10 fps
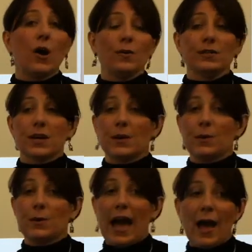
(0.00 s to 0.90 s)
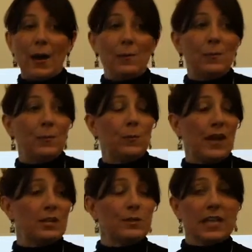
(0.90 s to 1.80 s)
Also,
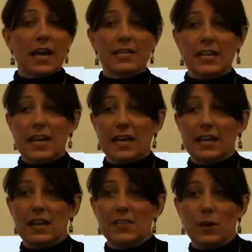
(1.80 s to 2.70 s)
when you signed in,